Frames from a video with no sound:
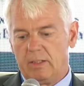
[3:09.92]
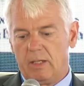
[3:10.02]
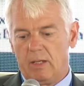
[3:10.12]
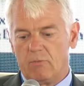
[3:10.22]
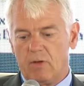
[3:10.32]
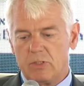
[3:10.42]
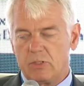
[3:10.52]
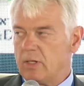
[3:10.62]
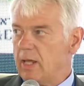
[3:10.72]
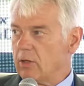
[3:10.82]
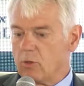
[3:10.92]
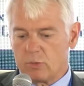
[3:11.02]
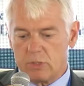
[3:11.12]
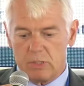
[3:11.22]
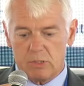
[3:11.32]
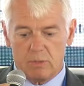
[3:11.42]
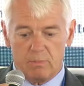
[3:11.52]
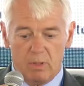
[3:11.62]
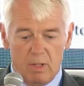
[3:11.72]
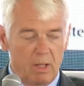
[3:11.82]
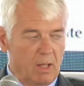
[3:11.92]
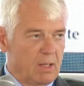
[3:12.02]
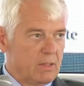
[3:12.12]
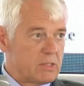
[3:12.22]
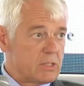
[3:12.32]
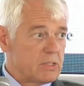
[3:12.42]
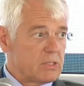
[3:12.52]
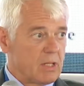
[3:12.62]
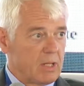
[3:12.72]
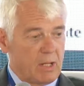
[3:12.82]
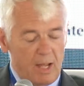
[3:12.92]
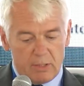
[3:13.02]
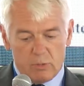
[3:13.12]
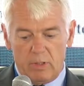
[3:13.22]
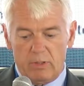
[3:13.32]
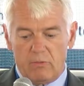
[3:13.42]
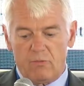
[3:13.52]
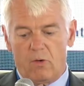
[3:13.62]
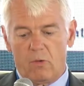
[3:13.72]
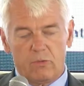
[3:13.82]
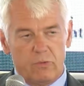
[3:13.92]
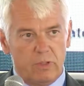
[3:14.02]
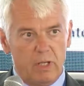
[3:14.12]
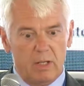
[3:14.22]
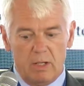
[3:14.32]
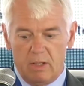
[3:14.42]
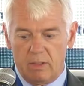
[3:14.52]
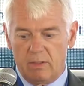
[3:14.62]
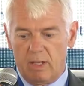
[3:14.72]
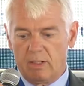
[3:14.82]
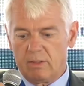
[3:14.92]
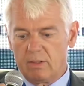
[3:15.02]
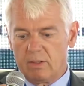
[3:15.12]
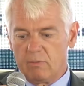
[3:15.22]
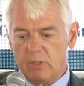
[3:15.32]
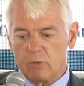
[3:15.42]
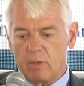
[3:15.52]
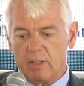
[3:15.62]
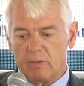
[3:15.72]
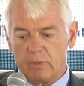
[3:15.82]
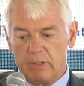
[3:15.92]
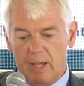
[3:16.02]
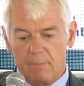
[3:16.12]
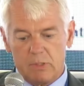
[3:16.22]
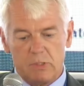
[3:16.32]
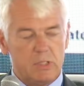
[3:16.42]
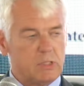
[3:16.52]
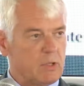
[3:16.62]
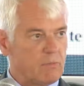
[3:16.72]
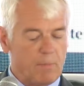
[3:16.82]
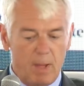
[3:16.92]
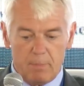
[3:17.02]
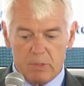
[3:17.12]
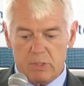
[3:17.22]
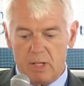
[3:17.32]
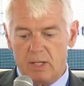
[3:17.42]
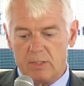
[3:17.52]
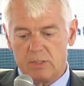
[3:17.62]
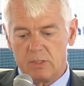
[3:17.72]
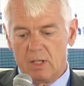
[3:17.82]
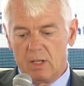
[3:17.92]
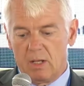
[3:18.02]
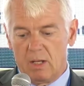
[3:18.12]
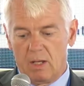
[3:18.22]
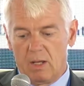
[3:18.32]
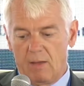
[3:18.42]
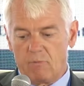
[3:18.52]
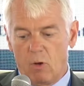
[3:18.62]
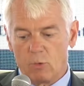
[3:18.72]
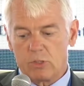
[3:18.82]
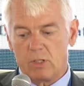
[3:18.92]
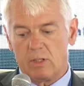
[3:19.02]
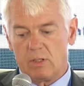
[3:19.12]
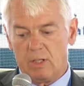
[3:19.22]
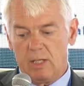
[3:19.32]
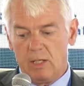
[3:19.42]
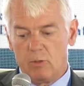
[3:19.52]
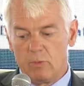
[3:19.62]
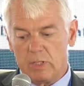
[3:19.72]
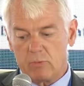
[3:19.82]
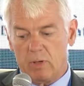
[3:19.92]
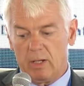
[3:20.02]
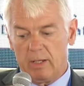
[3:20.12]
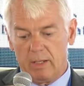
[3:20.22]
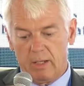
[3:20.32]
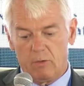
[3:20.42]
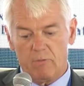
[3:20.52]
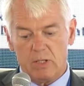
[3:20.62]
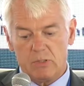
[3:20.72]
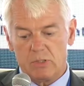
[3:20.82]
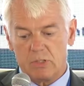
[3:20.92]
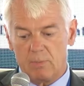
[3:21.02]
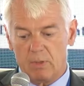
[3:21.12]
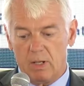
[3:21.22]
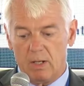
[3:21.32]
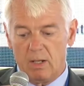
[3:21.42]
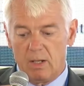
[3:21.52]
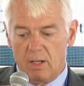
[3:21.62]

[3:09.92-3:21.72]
the innovation ecosystem. This is actually the fourth year that we, together with the embassies of the member states, have hosted the EU-Israeli Innovation Seminar.